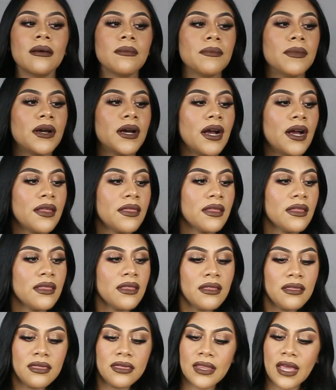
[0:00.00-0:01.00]
But other
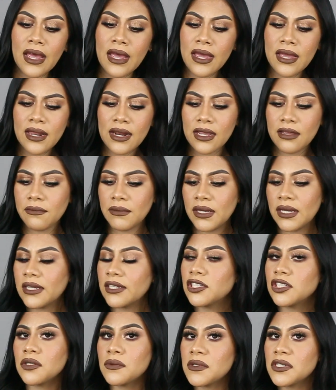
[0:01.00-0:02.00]
than that, I mean,
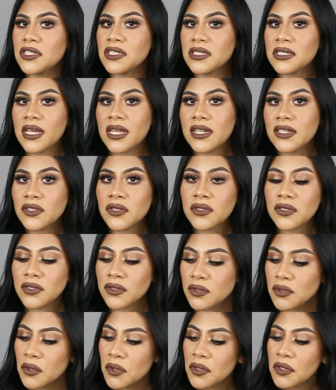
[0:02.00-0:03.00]
should we just get into the
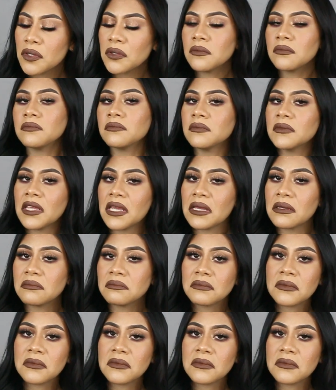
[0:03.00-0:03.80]
tutorial? Yeah.